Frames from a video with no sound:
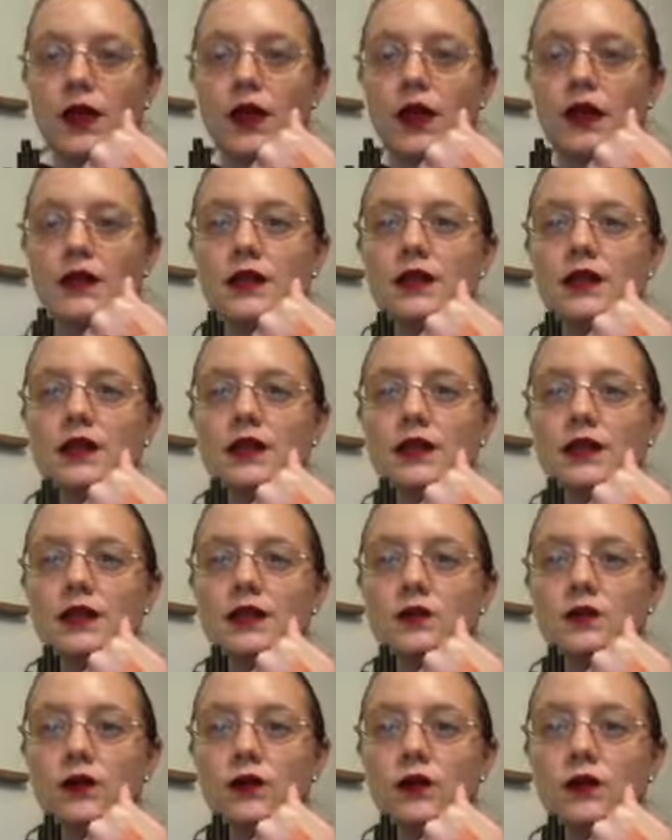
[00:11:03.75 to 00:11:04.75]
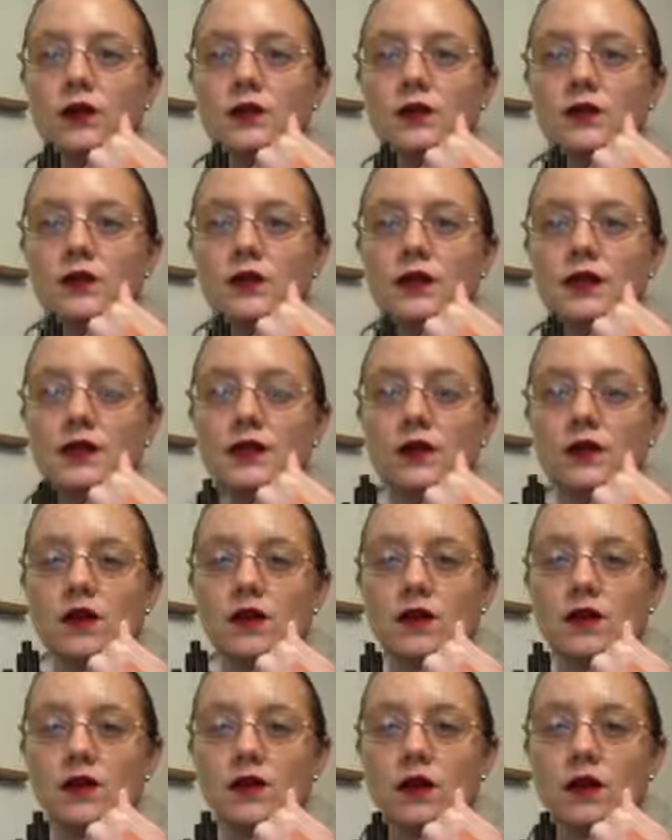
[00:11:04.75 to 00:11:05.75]
And then the Inked Rose is
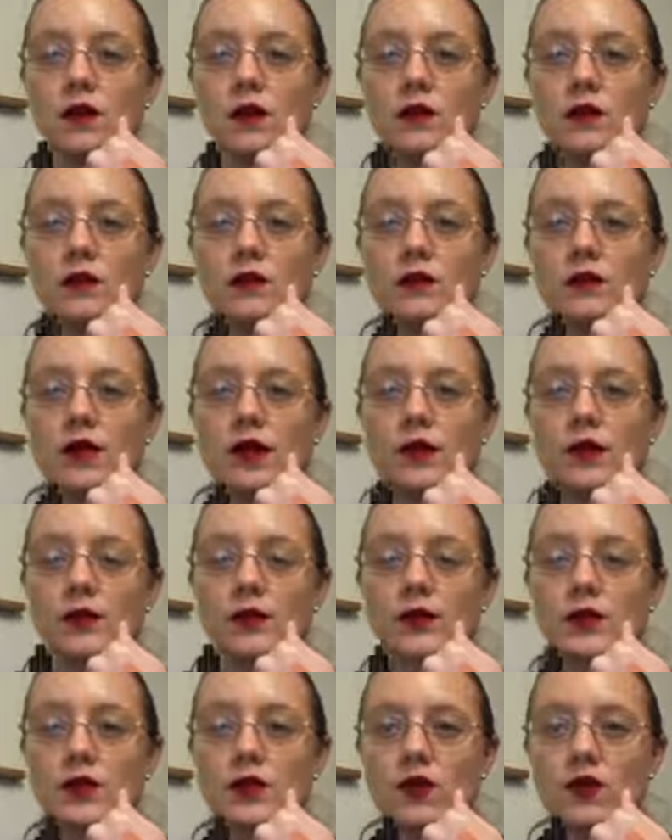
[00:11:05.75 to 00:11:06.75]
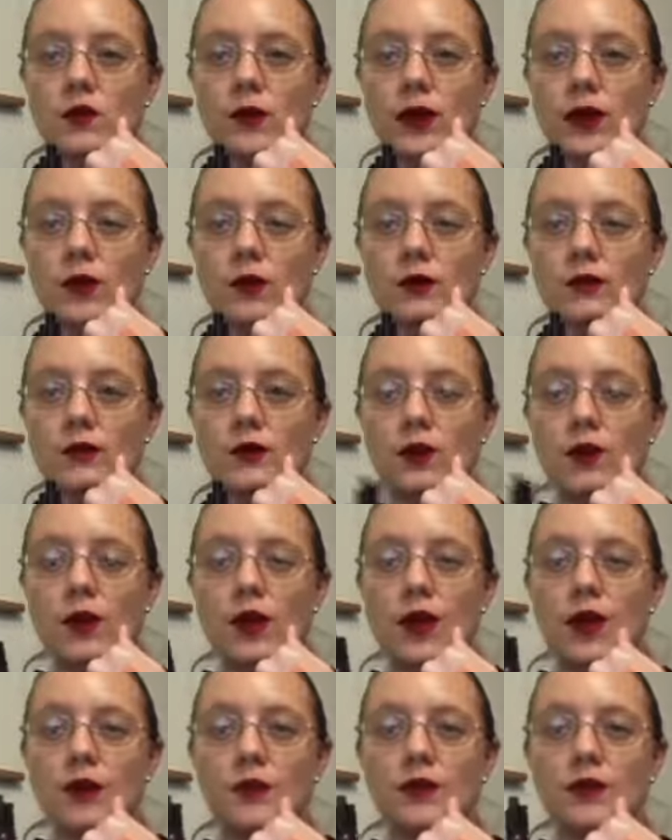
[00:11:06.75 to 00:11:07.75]
also not but so powerful.
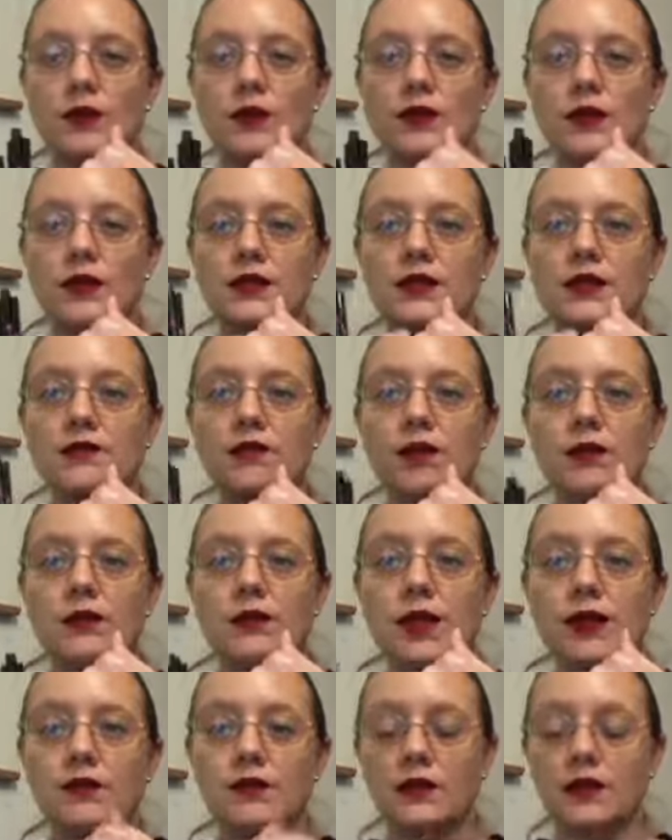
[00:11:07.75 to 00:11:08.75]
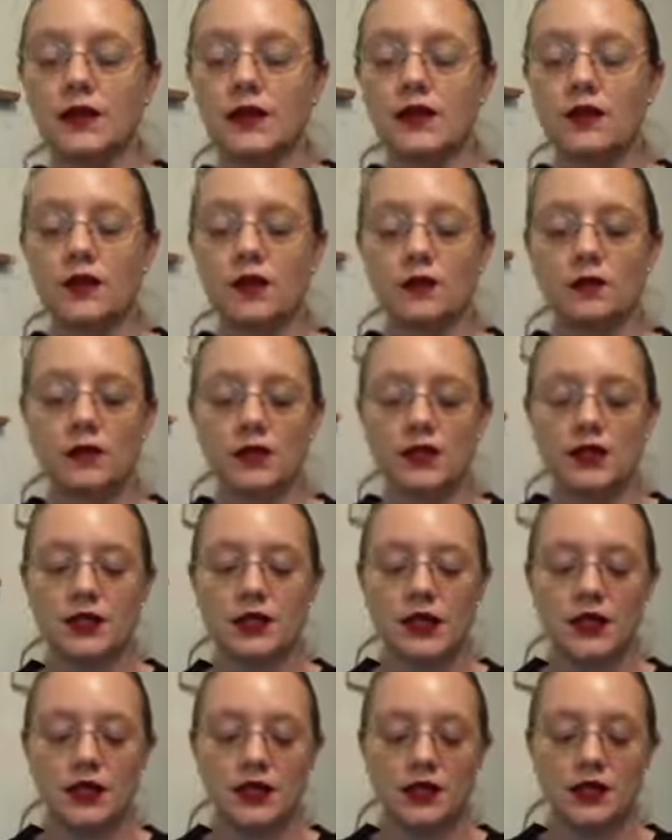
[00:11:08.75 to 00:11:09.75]
But the rest of them definitely are.
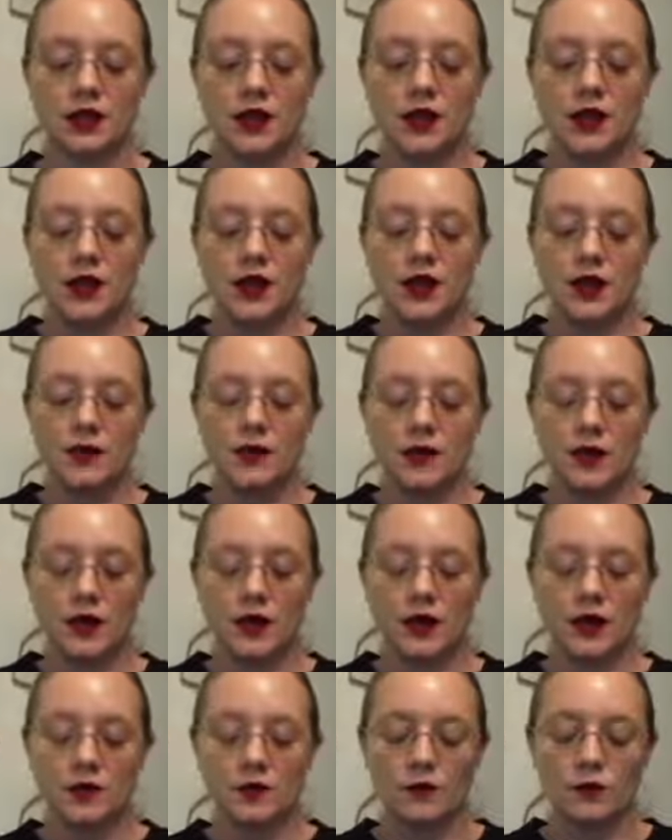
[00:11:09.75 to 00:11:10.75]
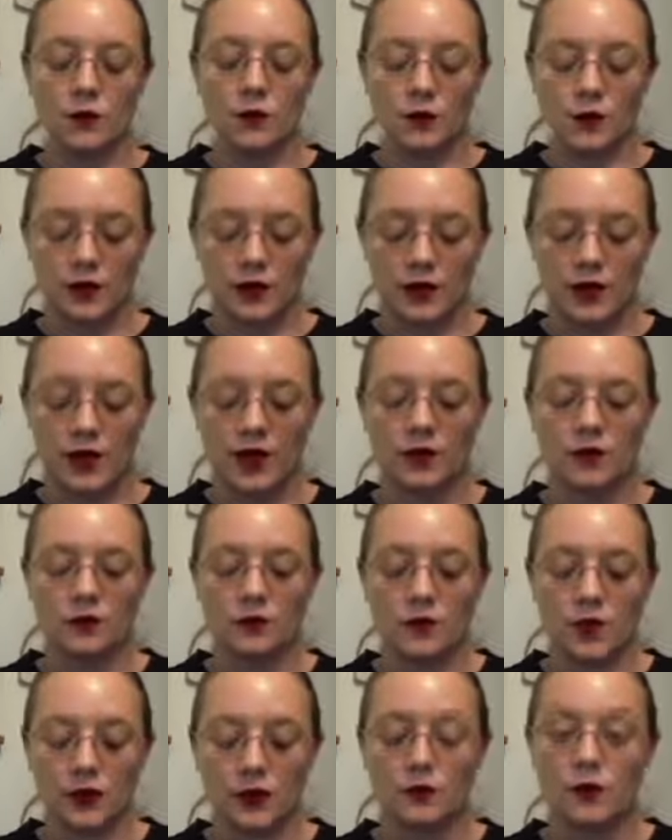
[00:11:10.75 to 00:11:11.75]
Renegade, um, Ruby, and
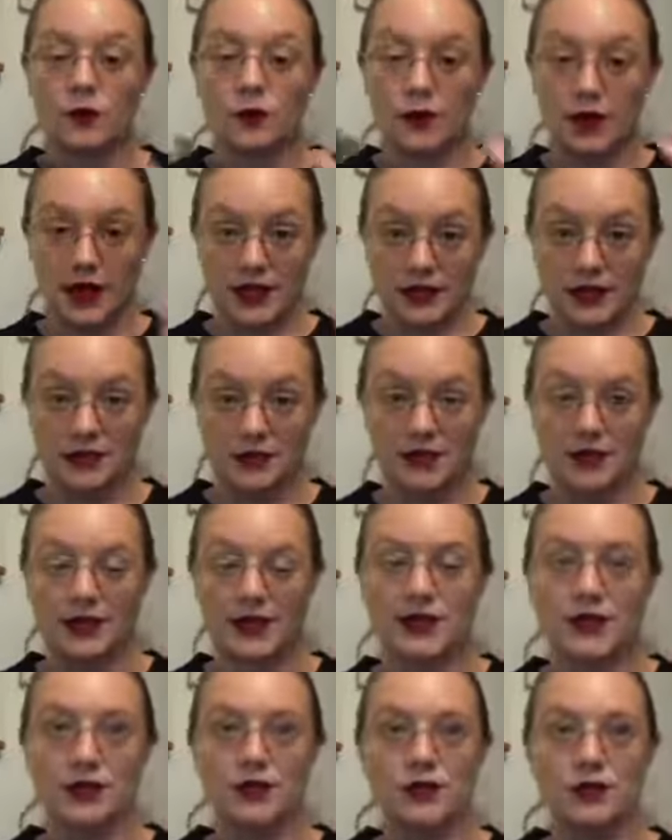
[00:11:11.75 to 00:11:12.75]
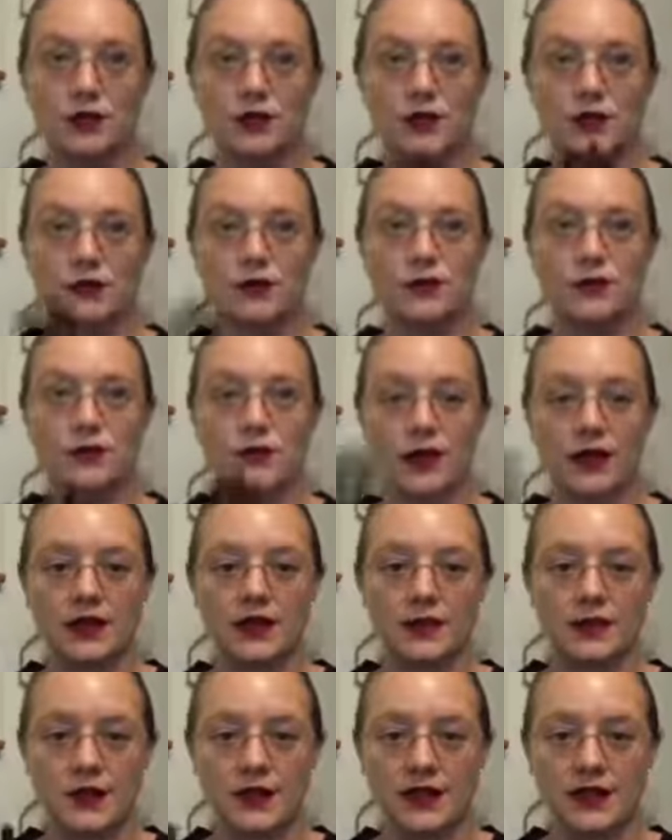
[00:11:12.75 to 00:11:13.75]
Rebel Raspberry that I was trying to
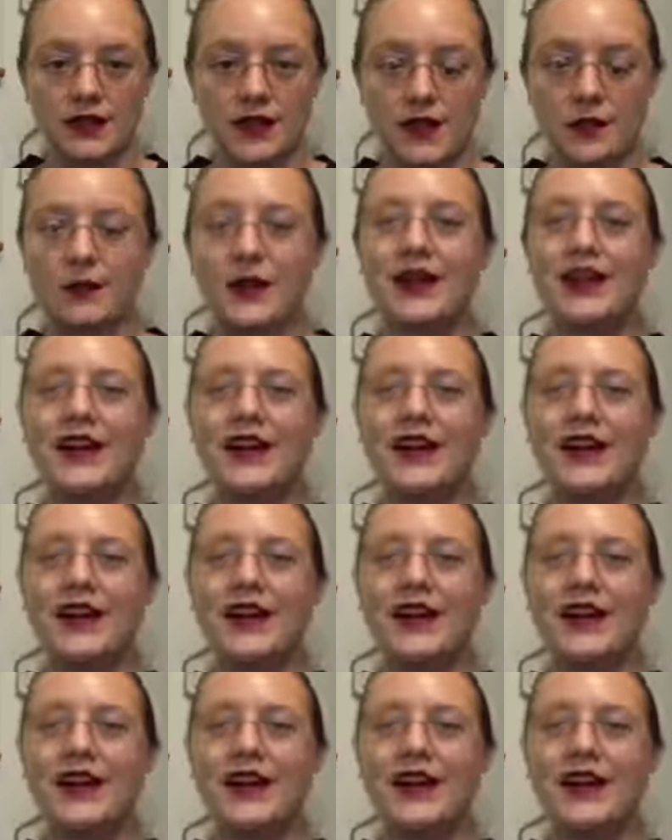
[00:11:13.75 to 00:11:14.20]
mix, mix up.